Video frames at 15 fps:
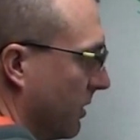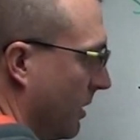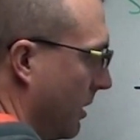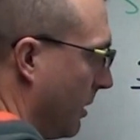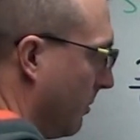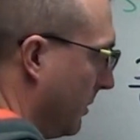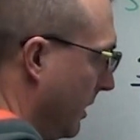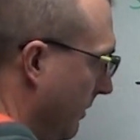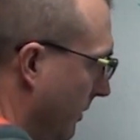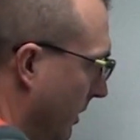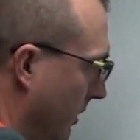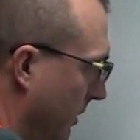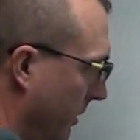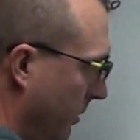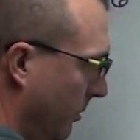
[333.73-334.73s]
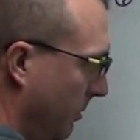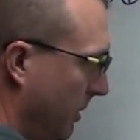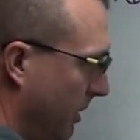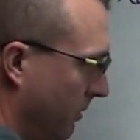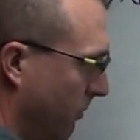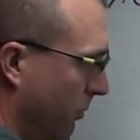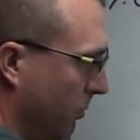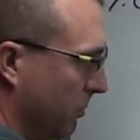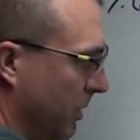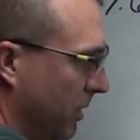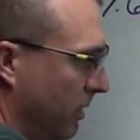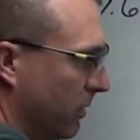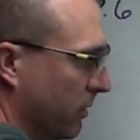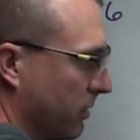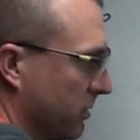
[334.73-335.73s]
And I'm leaving a little bit of room in
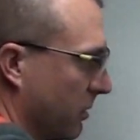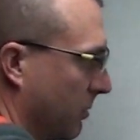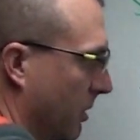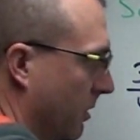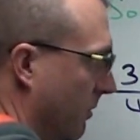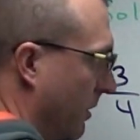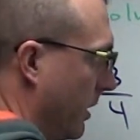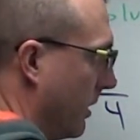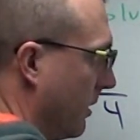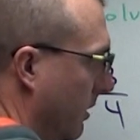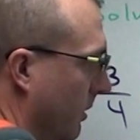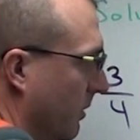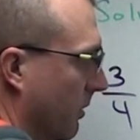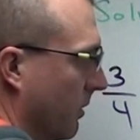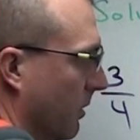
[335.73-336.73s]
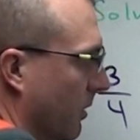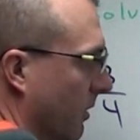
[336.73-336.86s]
here because I'm going to write in here